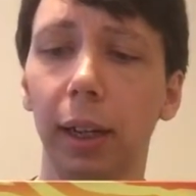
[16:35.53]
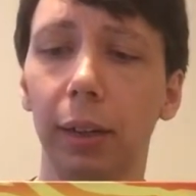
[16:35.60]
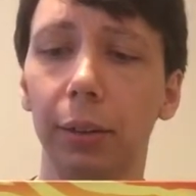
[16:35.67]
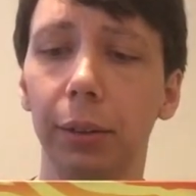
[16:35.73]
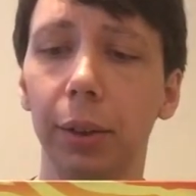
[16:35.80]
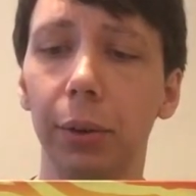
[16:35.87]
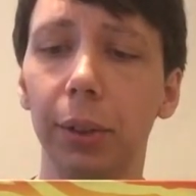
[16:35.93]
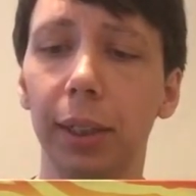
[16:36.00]

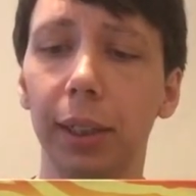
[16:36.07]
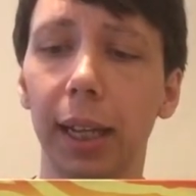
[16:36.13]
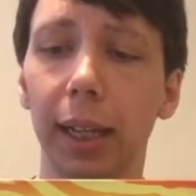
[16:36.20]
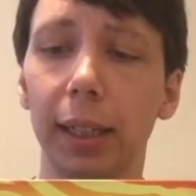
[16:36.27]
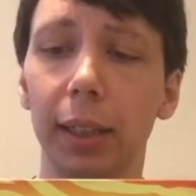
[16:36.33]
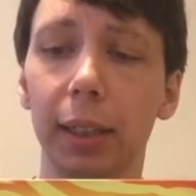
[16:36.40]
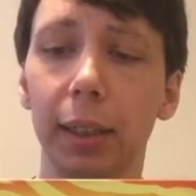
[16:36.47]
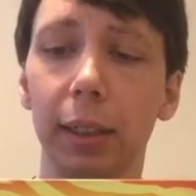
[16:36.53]
don't know that
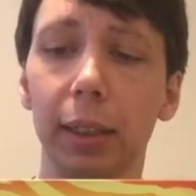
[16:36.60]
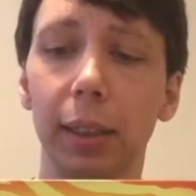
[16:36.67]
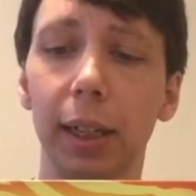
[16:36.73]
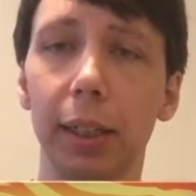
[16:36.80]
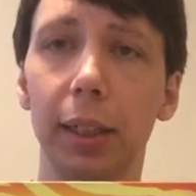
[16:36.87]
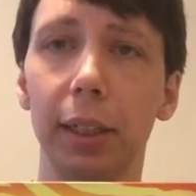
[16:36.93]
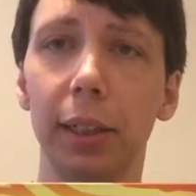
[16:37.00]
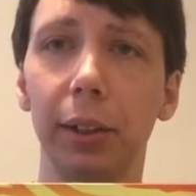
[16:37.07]
that's
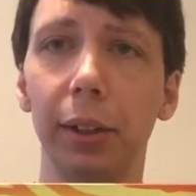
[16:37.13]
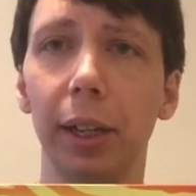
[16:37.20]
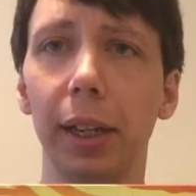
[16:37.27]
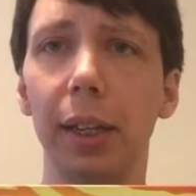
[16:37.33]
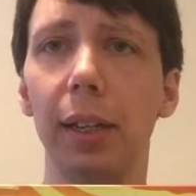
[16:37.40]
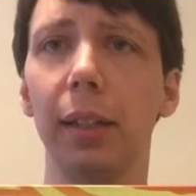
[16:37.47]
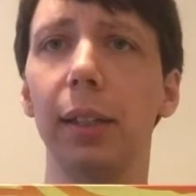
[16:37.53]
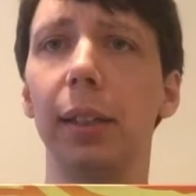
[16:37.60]

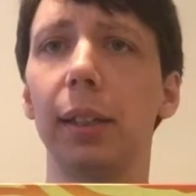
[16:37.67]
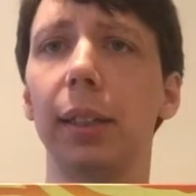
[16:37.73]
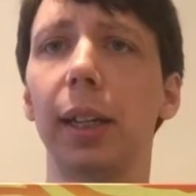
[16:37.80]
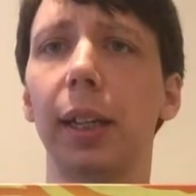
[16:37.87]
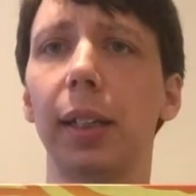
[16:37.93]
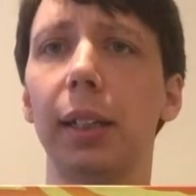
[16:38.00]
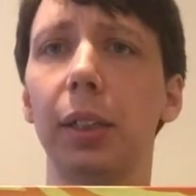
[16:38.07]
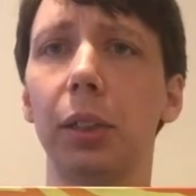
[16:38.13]
necessarily, the
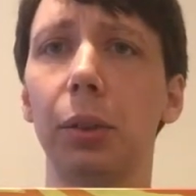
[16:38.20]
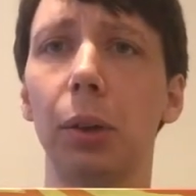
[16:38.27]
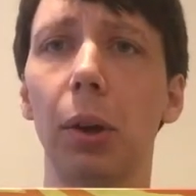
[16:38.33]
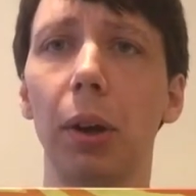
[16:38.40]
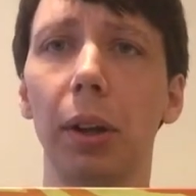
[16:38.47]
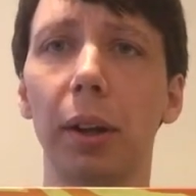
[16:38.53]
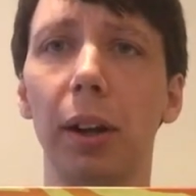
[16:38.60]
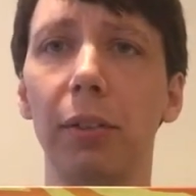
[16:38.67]
science is
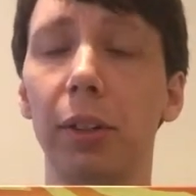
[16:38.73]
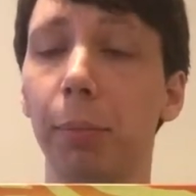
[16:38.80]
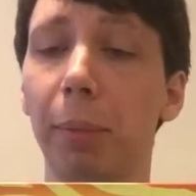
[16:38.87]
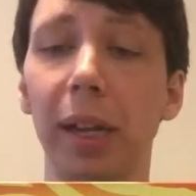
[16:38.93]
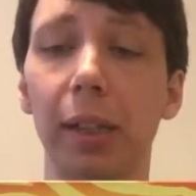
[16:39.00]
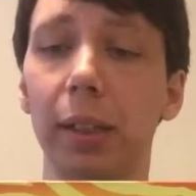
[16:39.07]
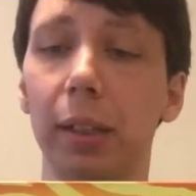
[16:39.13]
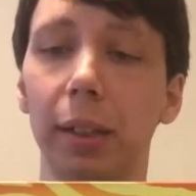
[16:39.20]
strong enough to
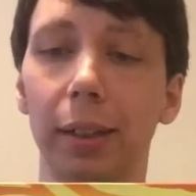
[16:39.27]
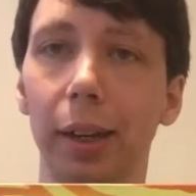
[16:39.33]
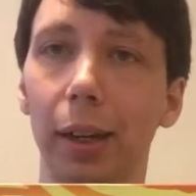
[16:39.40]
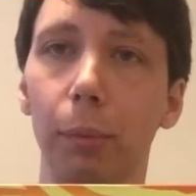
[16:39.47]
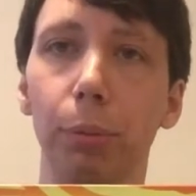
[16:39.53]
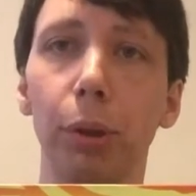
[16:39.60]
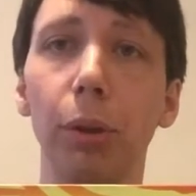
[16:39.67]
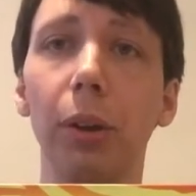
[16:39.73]
base an
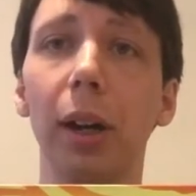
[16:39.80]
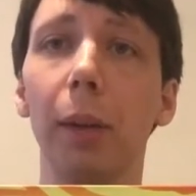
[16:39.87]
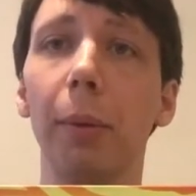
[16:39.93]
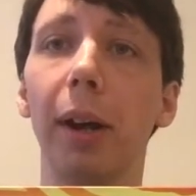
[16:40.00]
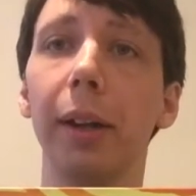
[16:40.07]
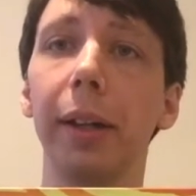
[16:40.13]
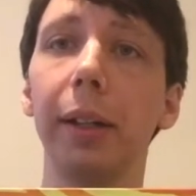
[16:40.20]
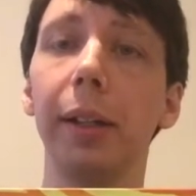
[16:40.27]
entire program
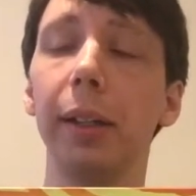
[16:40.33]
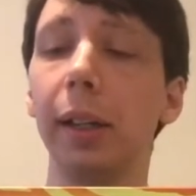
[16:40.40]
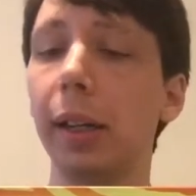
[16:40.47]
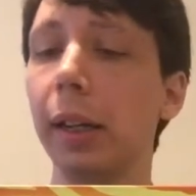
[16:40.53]
on it,